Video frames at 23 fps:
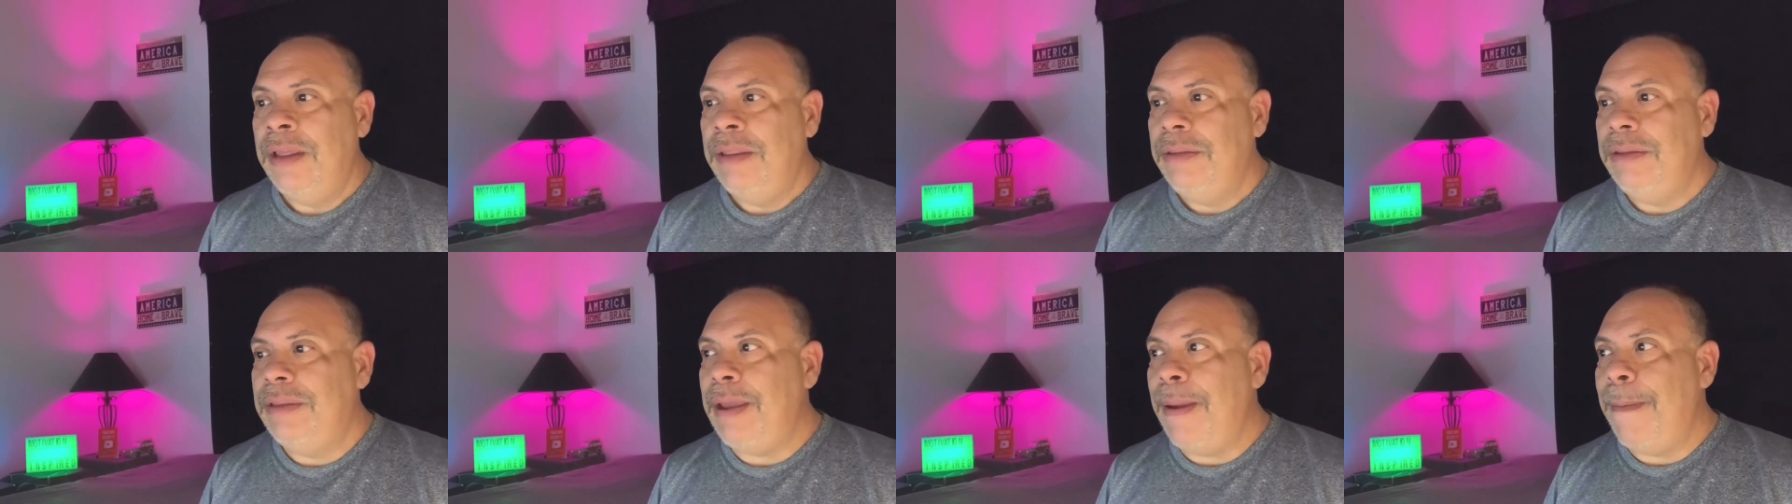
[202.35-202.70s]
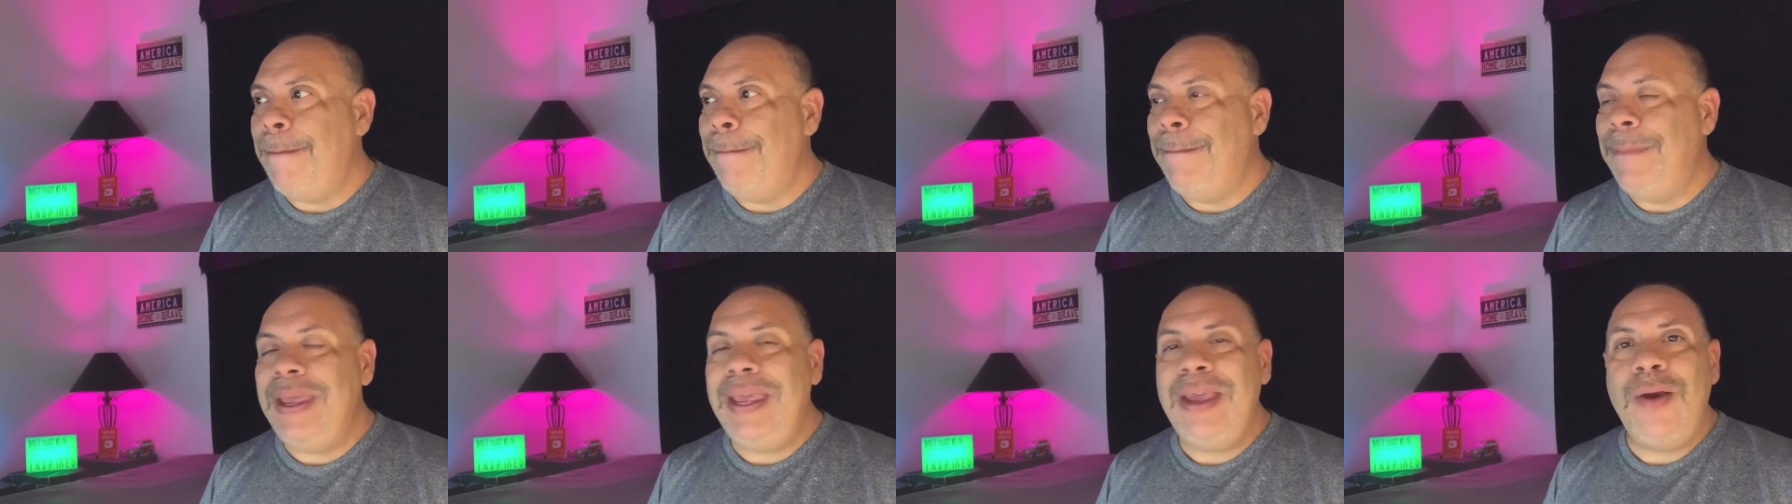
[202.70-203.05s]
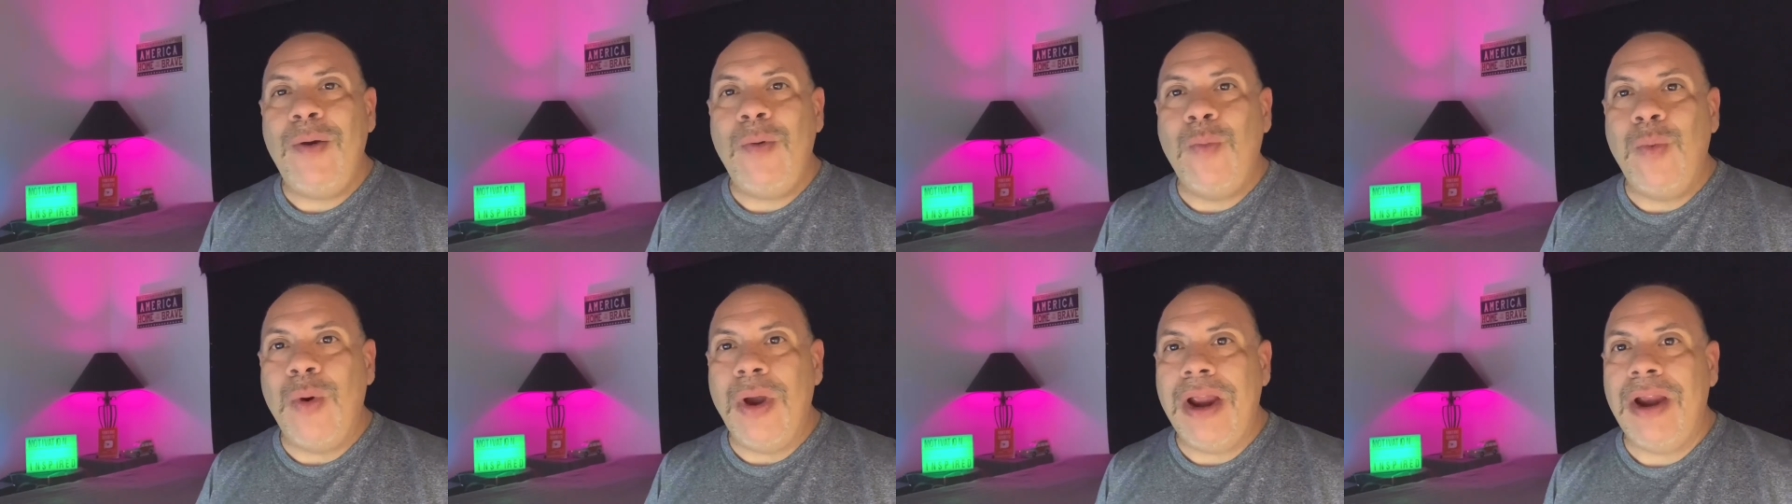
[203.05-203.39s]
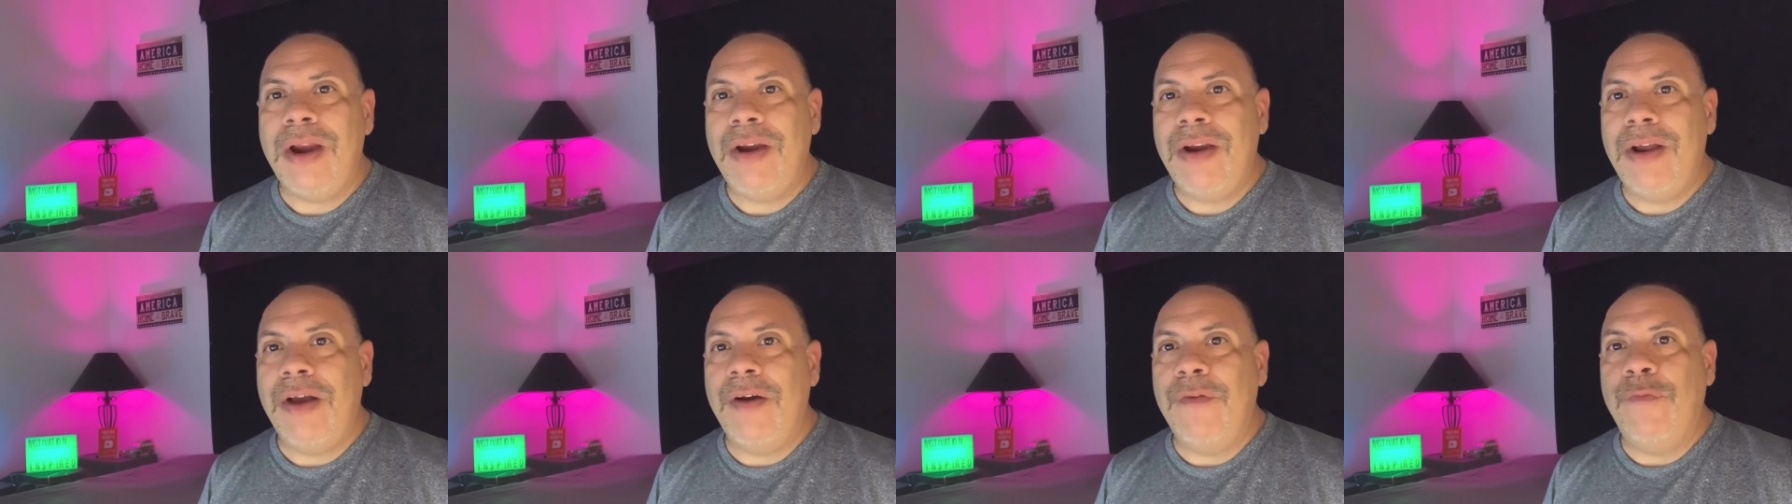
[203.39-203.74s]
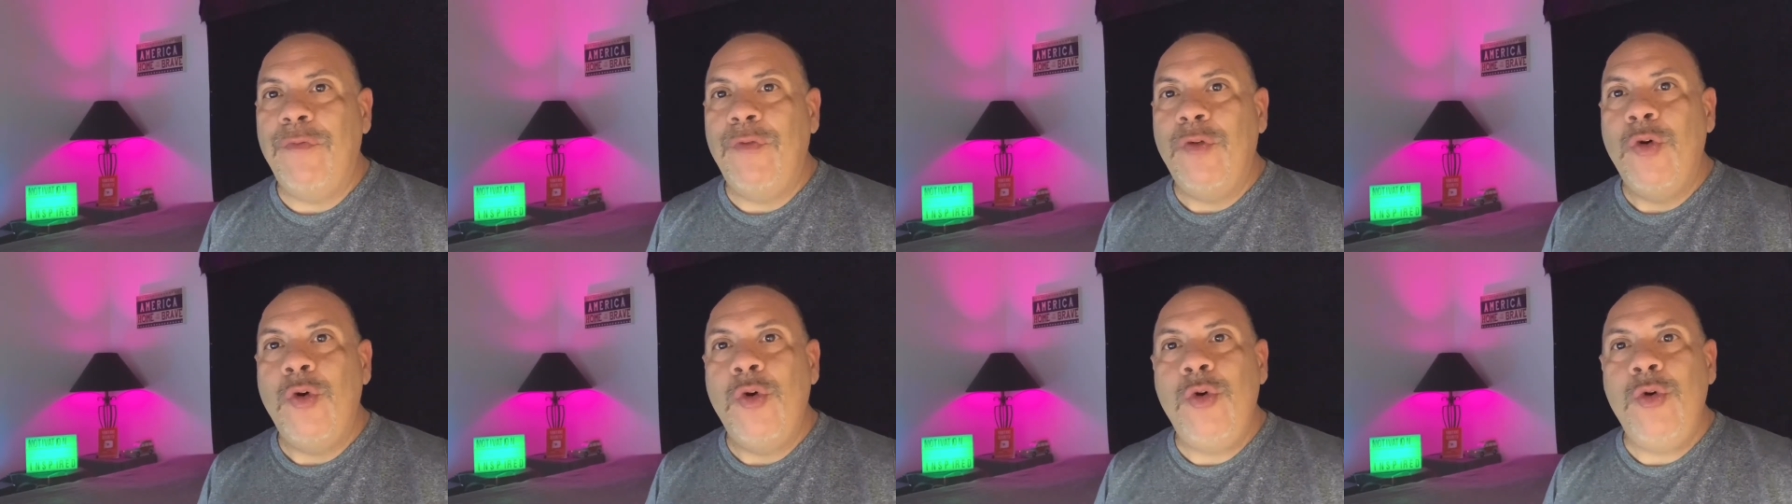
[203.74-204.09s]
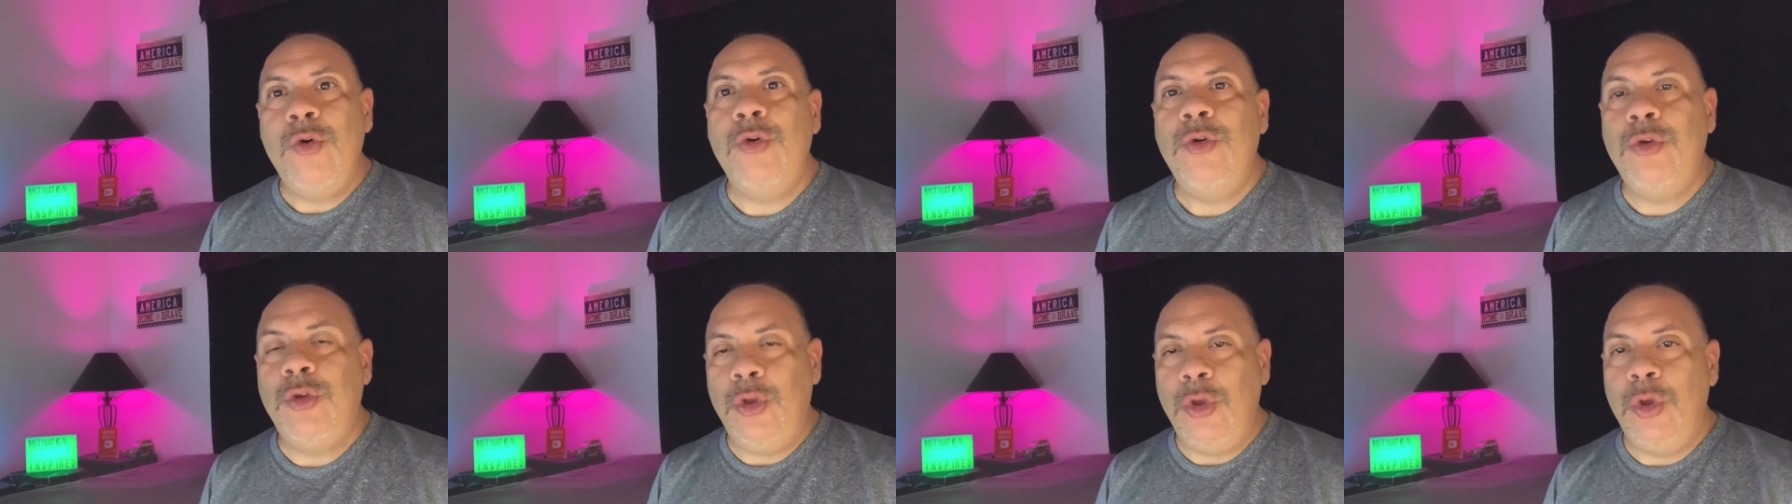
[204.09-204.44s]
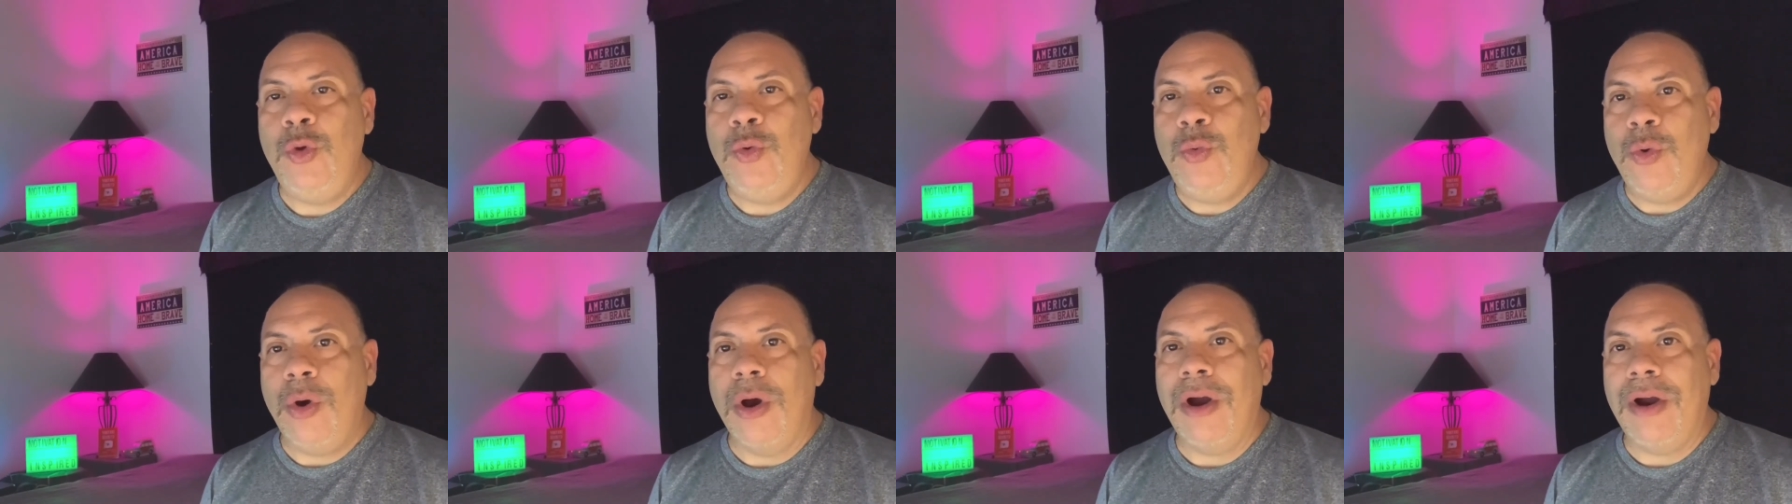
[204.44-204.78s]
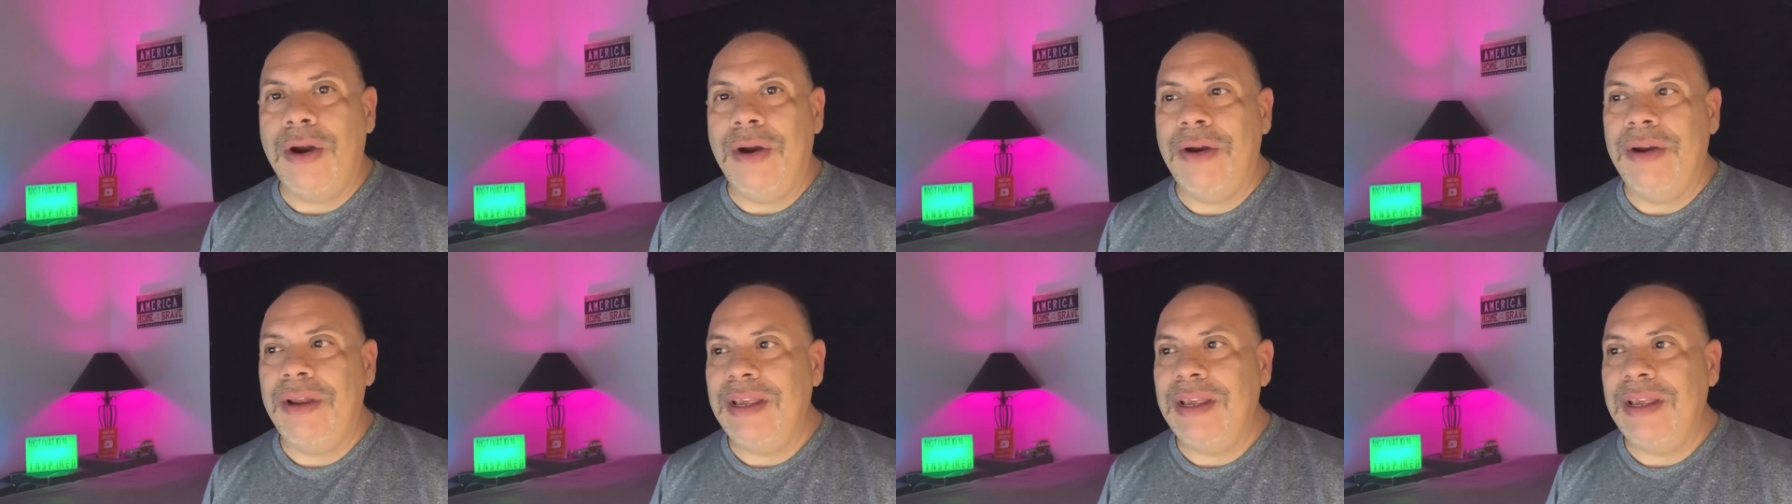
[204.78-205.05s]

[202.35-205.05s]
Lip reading: then be aware of who you are